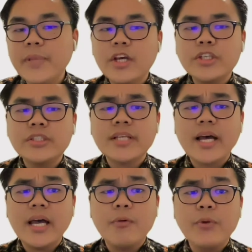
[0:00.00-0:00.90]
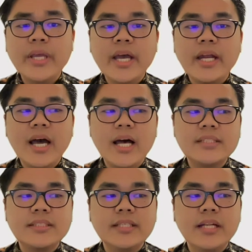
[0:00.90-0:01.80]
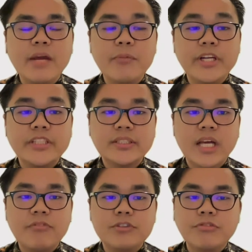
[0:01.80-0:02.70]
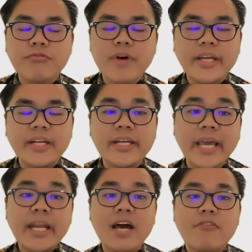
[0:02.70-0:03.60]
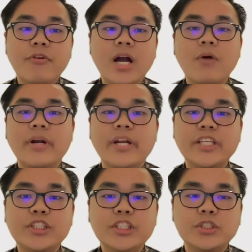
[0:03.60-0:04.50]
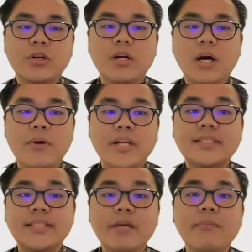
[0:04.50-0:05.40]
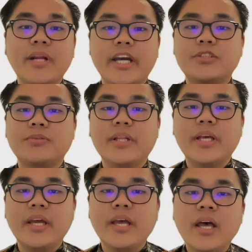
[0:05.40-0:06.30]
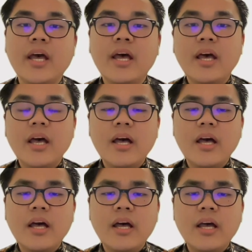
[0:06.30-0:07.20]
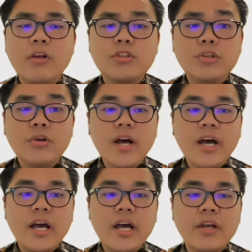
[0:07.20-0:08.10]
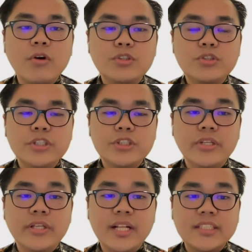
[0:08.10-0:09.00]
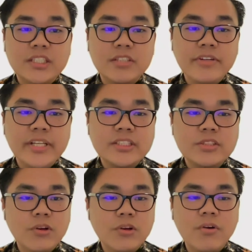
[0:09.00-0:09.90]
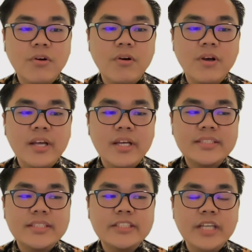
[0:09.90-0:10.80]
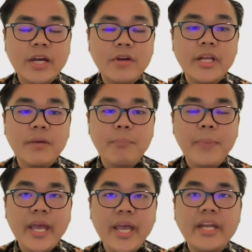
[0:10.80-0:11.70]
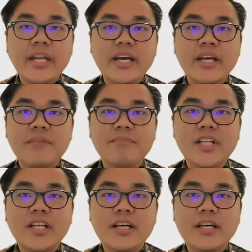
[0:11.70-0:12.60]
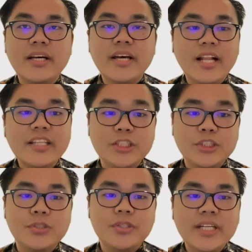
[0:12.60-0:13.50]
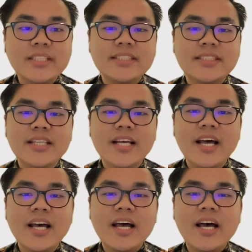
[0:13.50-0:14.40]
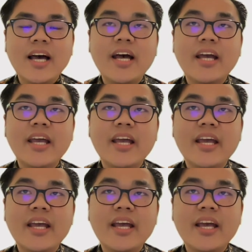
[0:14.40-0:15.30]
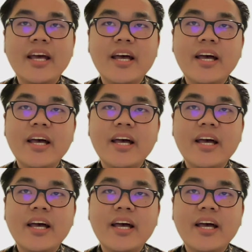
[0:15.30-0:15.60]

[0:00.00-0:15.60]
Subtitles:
because we can ask the library staff to find the data for our research or our assignment actually. Also, I go to the student health service. So since I already paid the health insurance, I